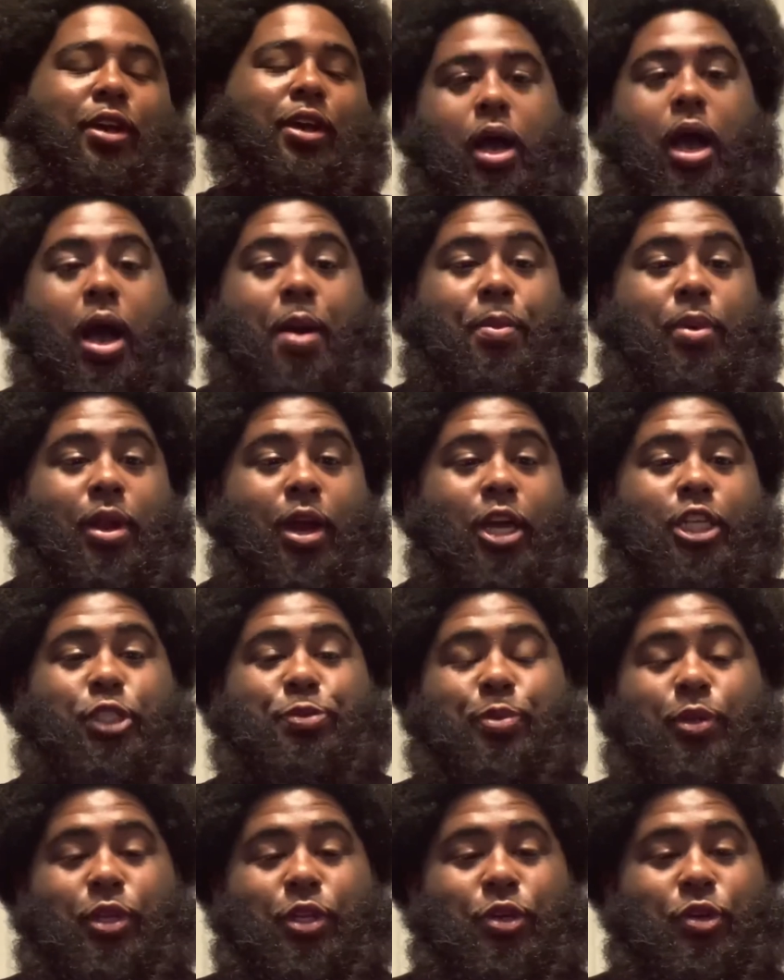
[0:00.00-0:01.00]
I'm an
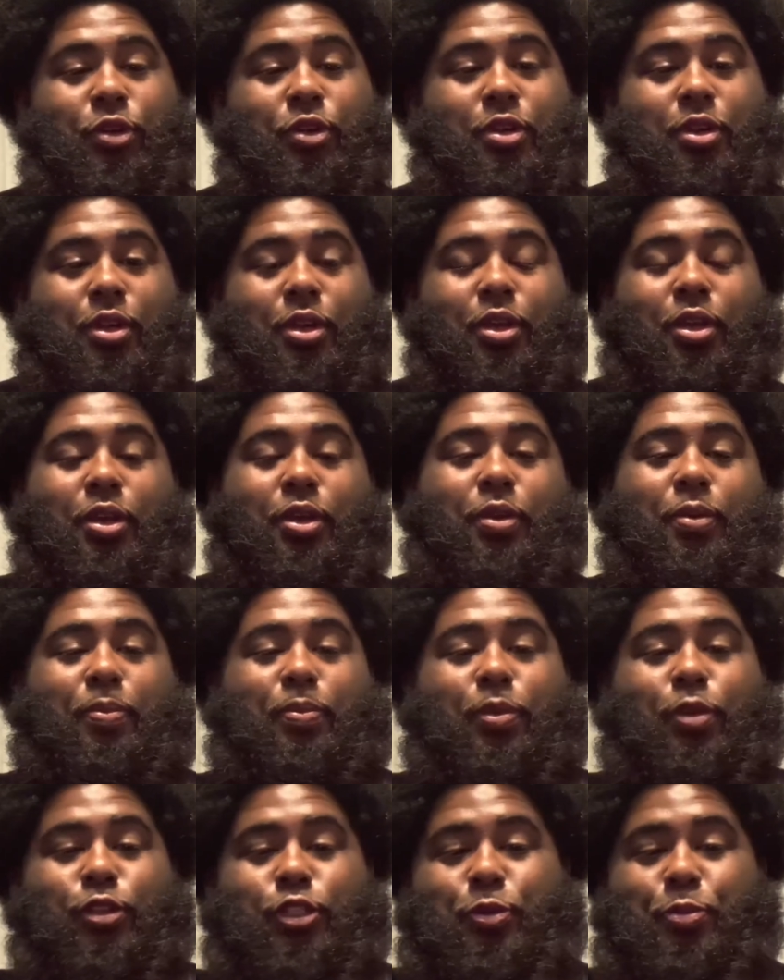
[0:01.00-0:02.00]
entrepreneur,
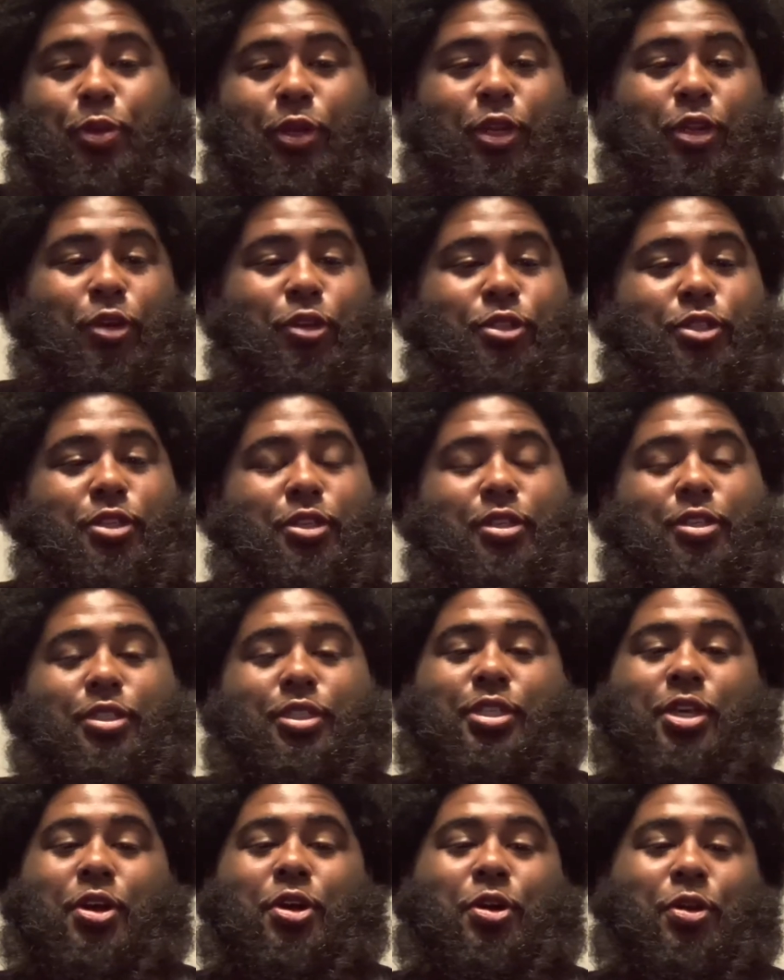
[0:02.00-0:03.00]
music producer,
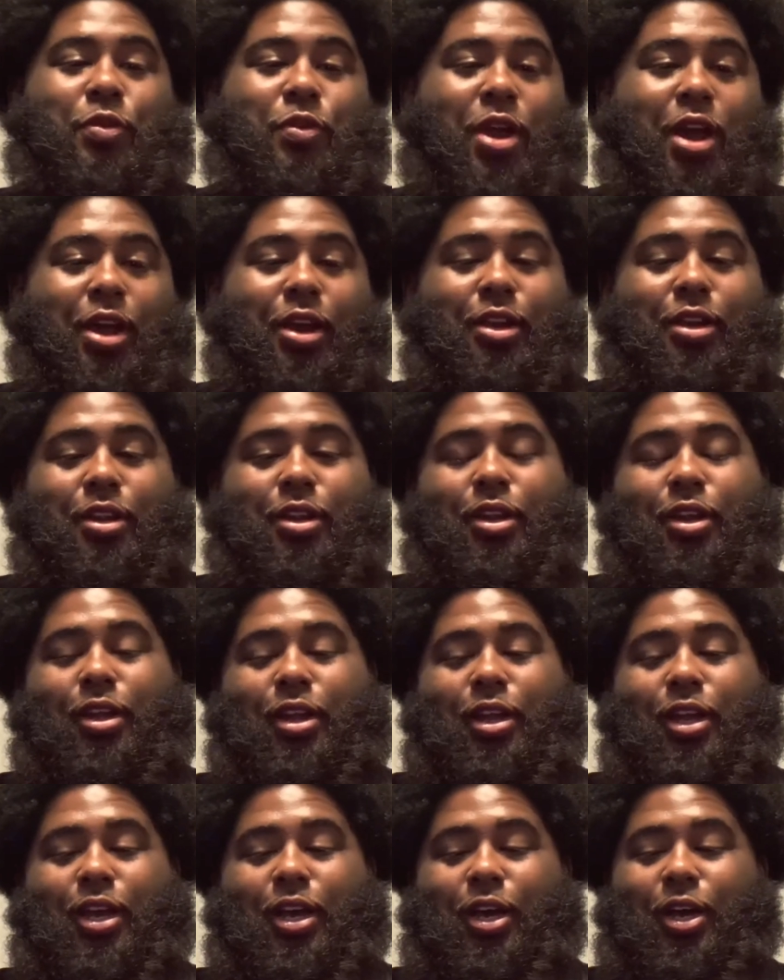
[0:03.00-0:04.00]
songwriter,
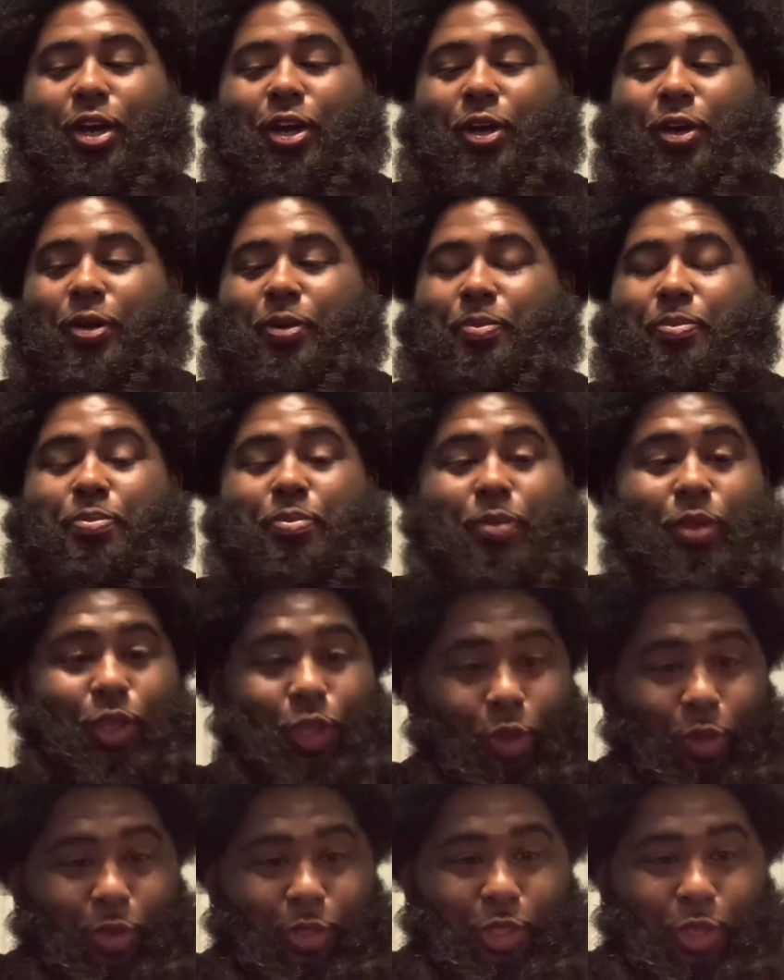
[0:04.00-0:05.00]

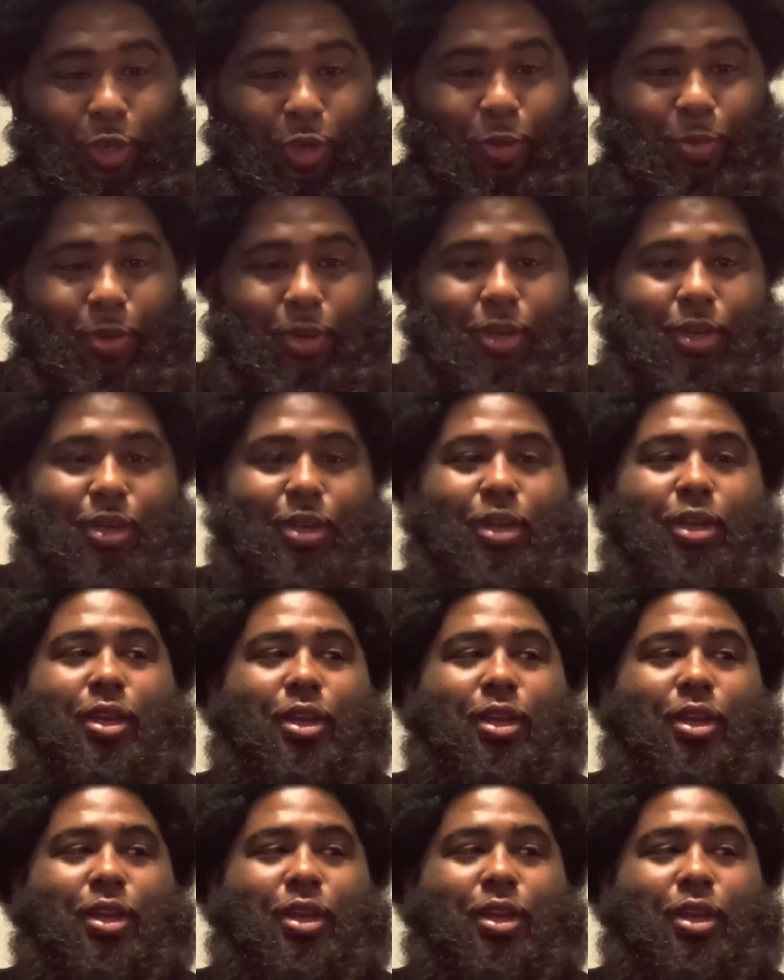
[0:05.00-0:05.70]
YouTuber.